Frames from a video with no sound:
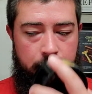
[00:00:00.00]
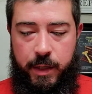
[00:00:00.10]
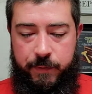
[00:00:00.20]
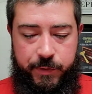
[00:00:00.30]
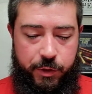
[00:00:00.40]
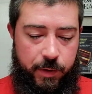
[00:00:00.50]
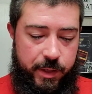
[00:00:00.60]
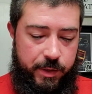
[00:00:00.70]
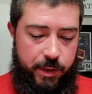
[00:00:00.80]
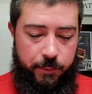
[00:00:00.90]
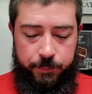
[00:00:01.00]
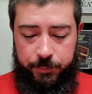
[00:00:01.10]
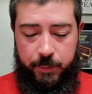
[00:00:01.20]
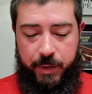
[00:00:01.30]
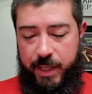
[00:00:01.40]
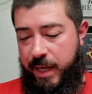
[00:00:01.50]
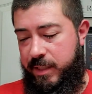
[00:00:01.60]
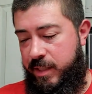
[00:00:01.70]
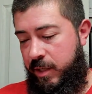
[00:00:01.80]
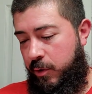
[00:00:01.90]
of Sorrento, but
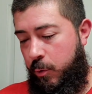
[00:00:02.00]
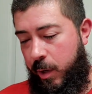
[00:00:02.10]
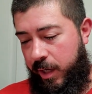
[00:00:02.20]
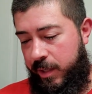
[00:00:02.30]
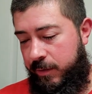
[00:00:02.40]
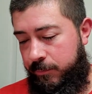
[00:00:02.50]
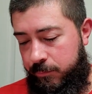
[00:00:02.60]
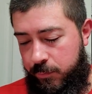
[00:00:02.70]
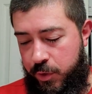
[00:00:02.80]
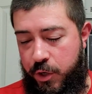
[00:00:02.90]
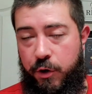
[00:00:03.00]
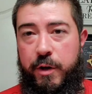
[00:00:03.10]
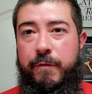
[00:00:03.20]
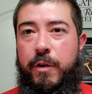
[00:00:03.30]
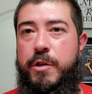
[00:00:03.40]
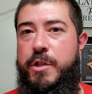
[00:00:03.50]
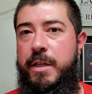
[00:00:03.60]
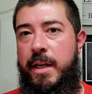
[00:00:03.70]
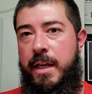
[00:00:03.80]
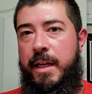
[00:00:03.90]
that's the quick and dirty version.